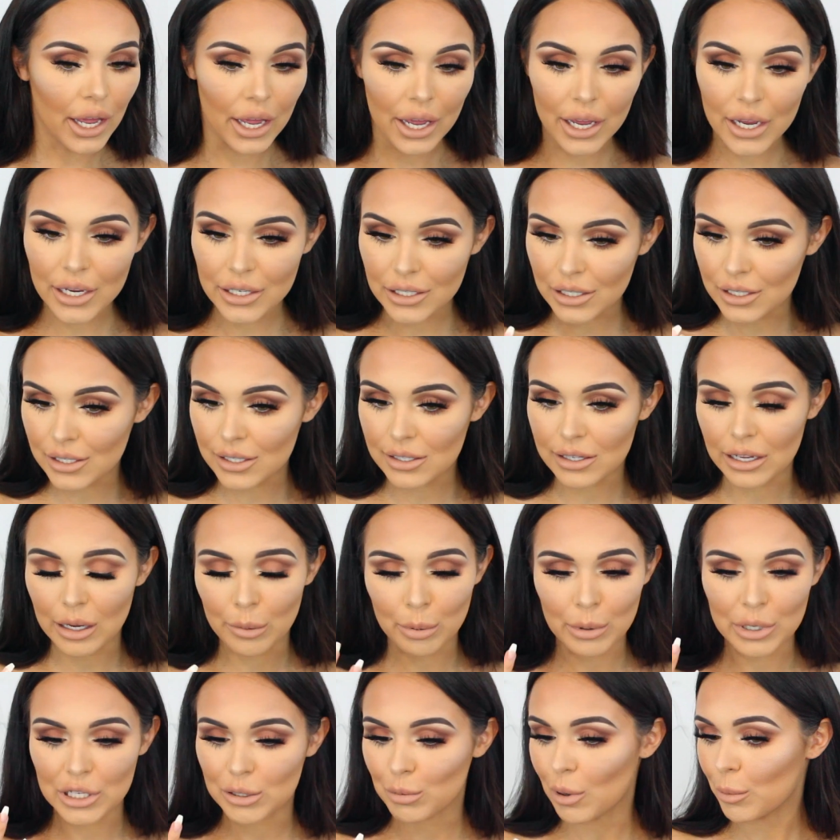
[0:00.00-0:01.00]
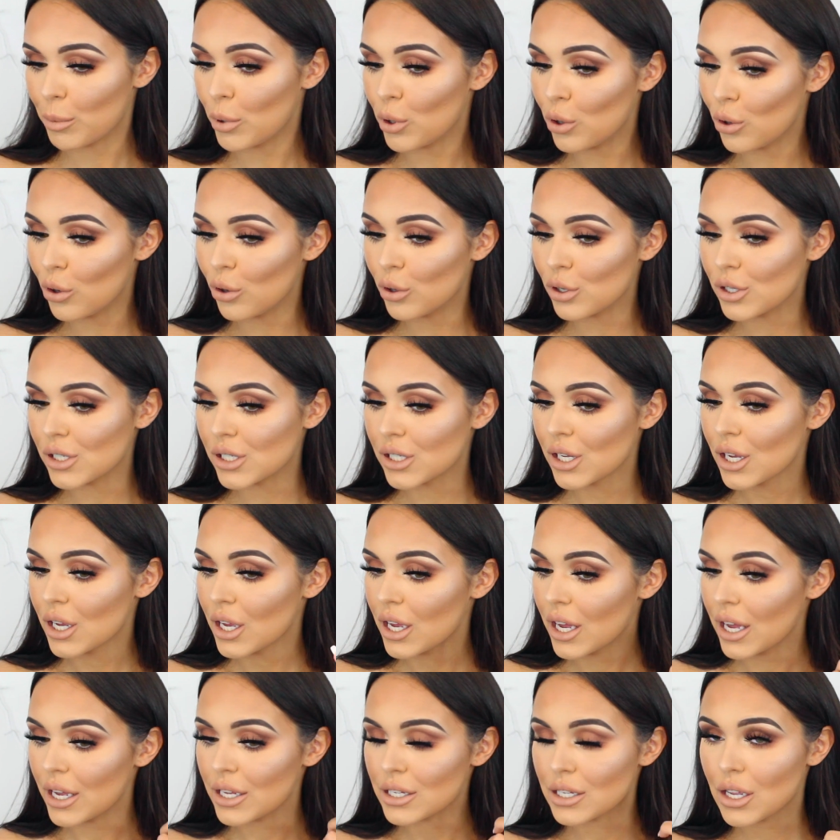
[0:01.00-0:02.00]
It isn't seeping into my pores.
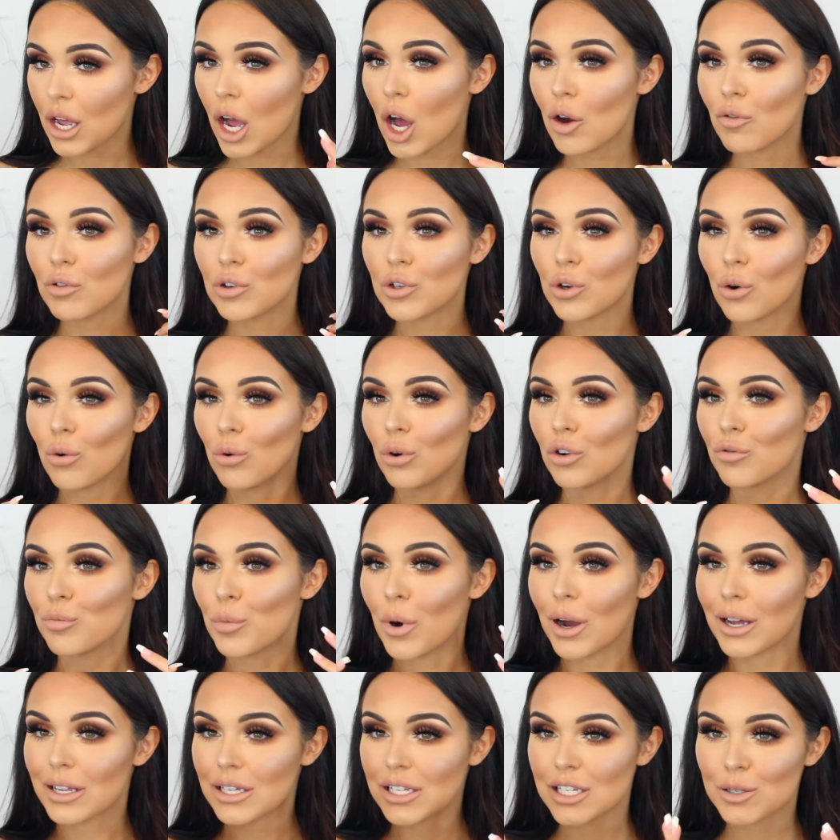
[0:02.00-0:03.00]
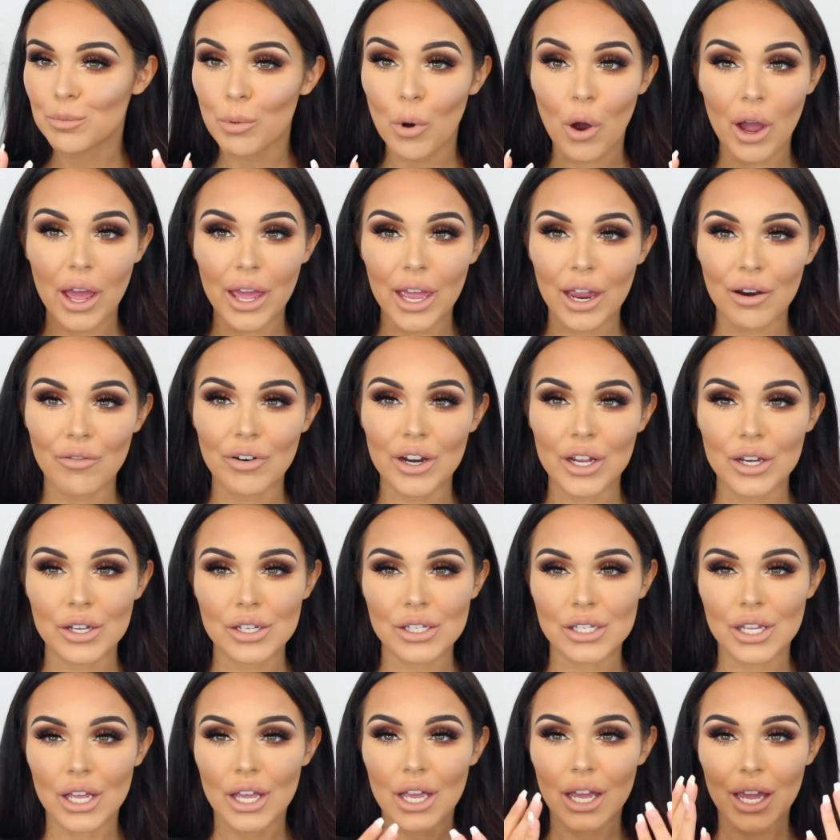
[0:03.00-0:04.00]
It's covered all of my spot
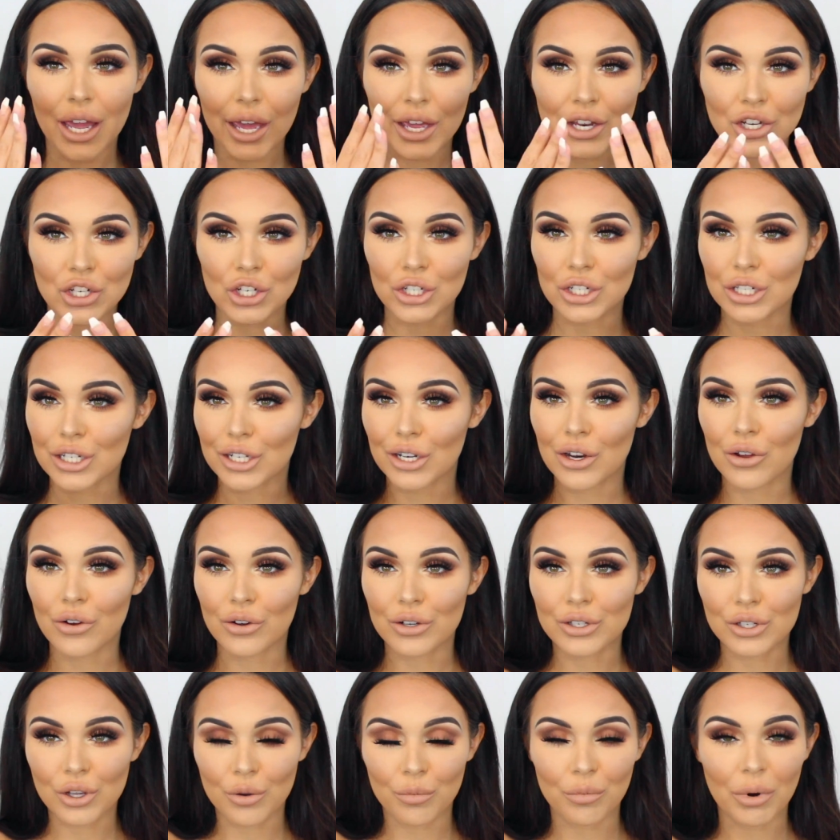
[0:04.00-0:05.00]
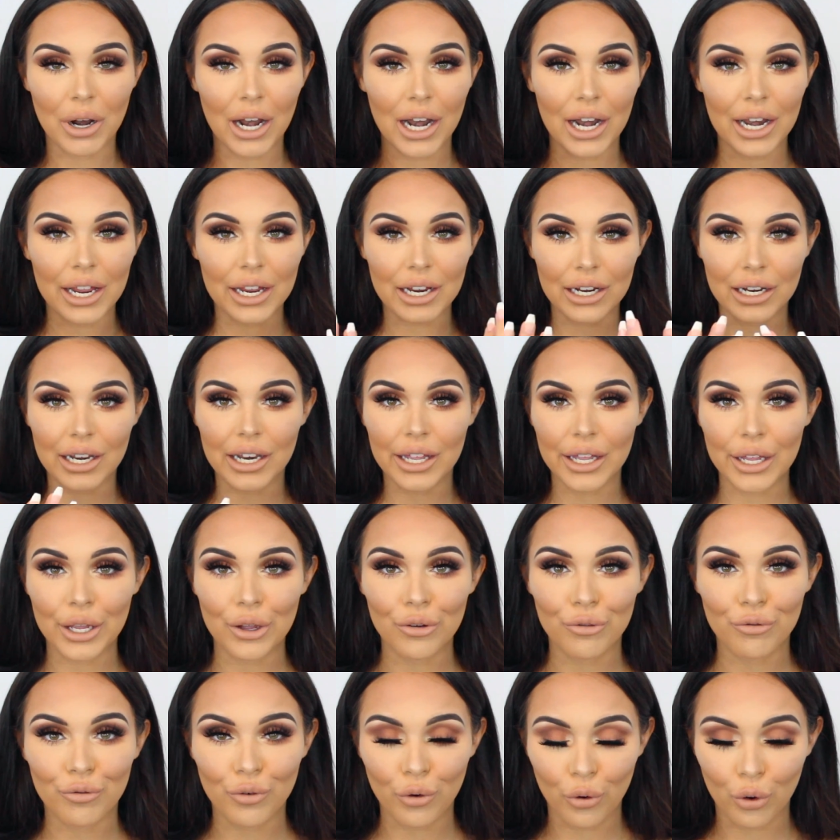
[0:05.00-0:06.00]
areas. It just looks
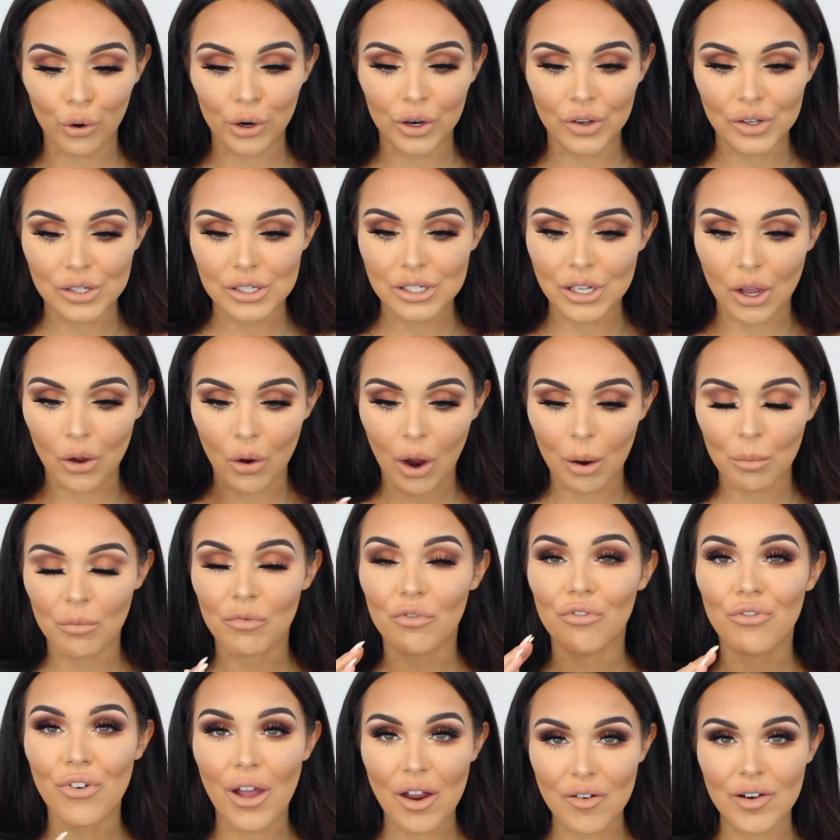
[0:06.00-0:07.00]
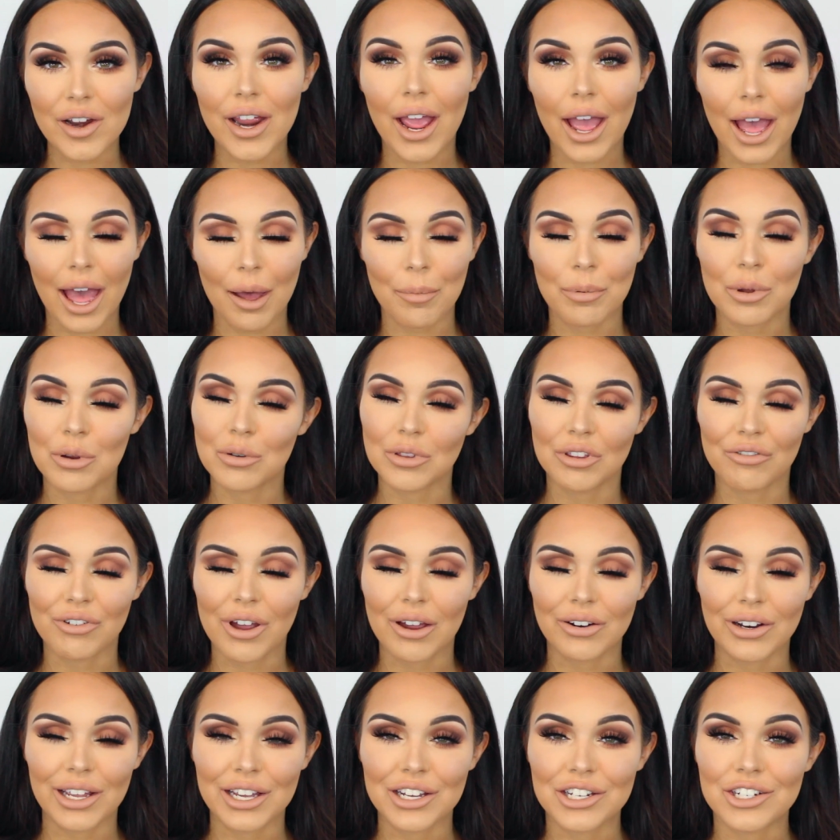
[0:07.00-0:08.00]
completely flawless. So I'm very happy with the
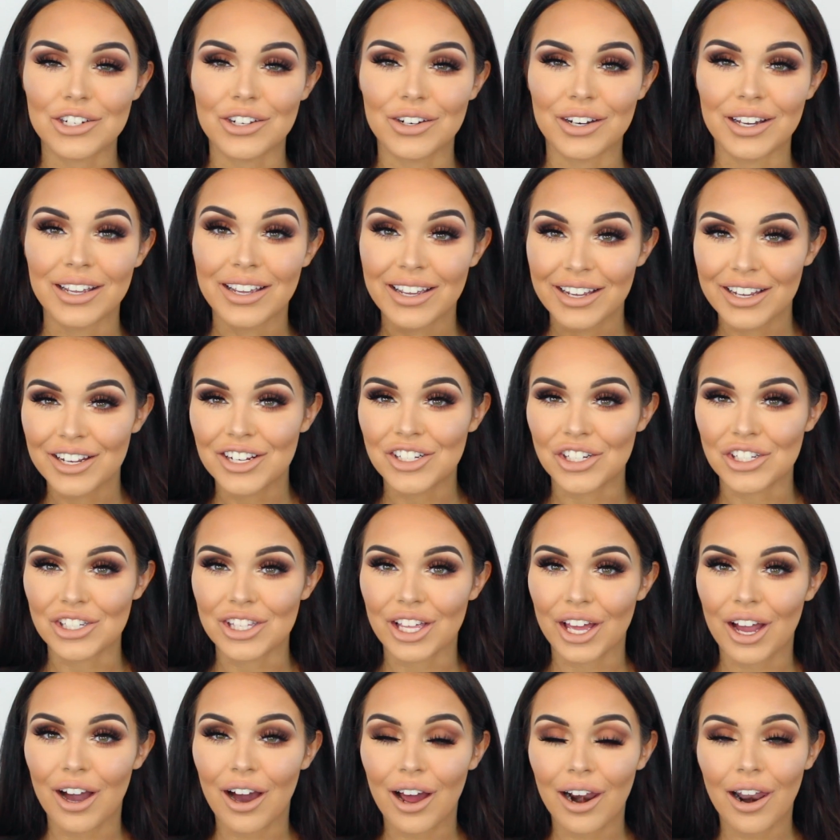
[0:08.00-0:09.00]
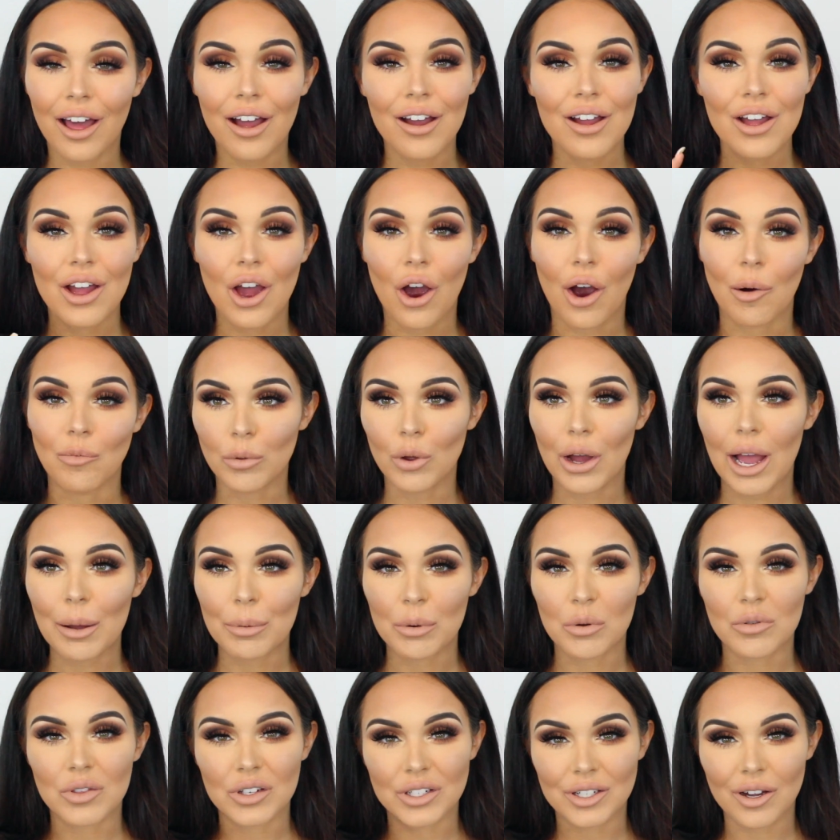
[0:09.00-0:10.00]
foundation. It's just the colour. I'm not
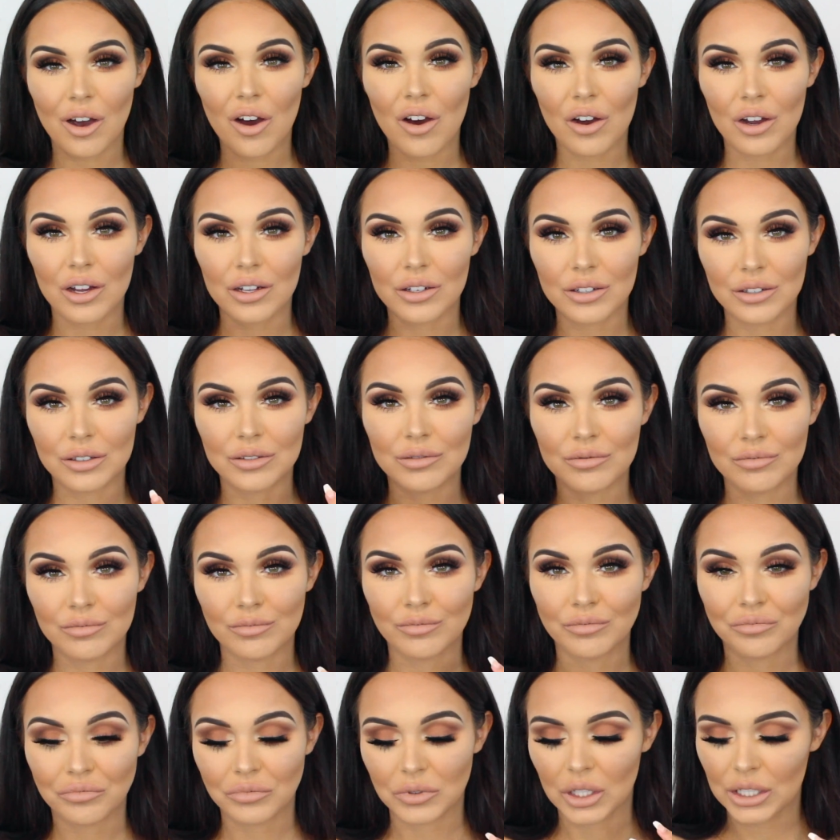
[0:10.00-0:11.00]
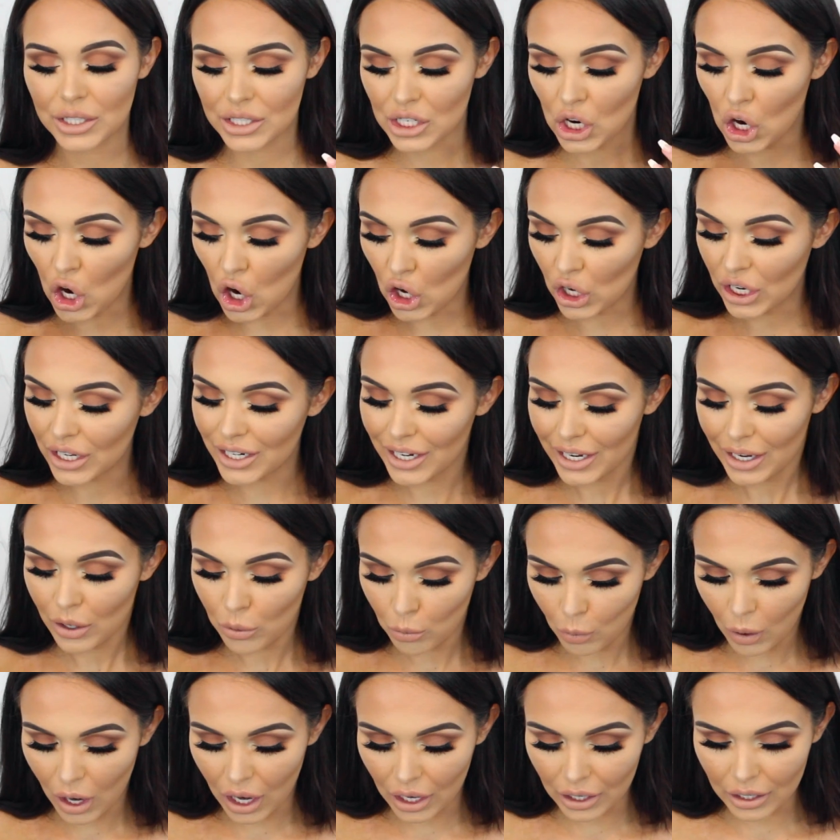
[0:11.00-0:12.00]
happy with the
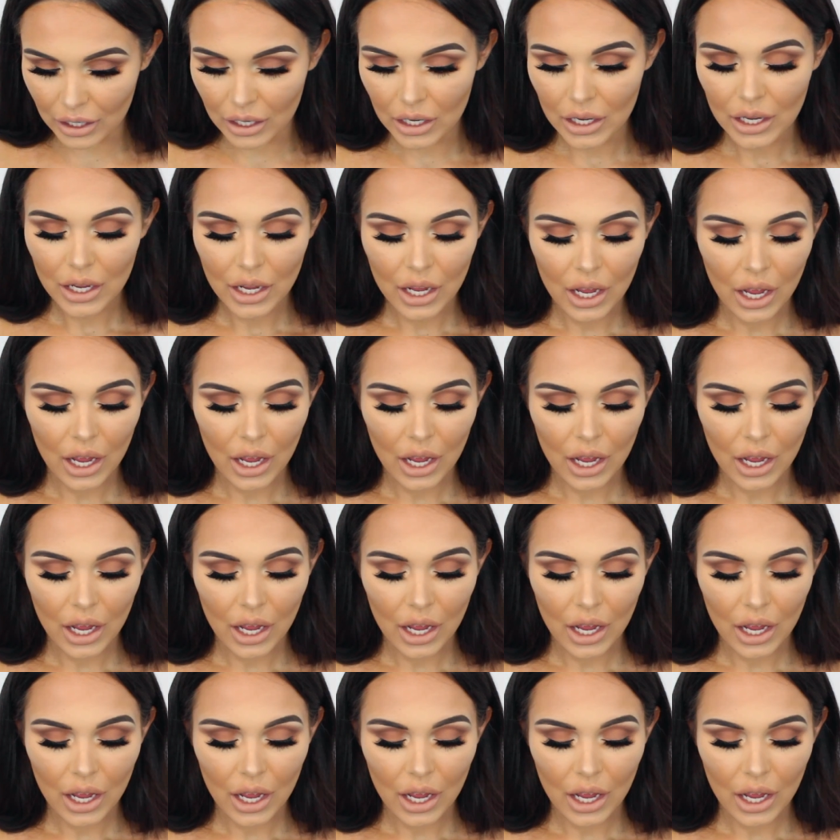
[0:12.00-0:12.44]
darkening one.